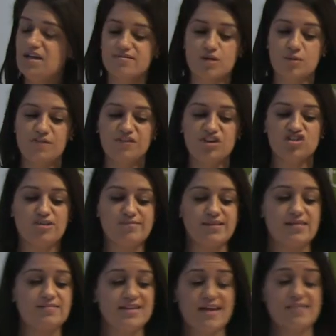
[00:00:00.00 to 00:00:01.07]
So
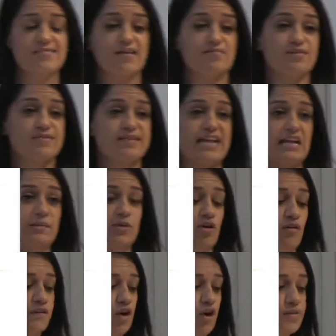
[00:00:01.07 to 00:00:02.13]
efficiencies, yes, there is an element
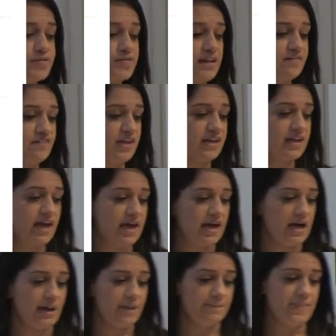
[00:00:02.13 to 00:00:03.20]
of cost saving
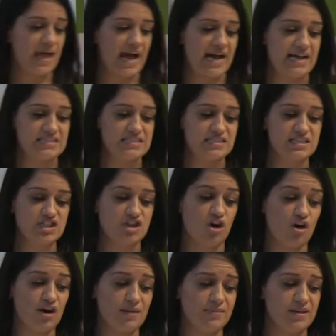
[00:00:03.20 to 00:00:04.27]
and
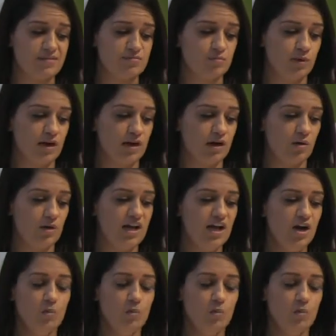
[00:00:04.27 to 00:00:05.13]
time as well.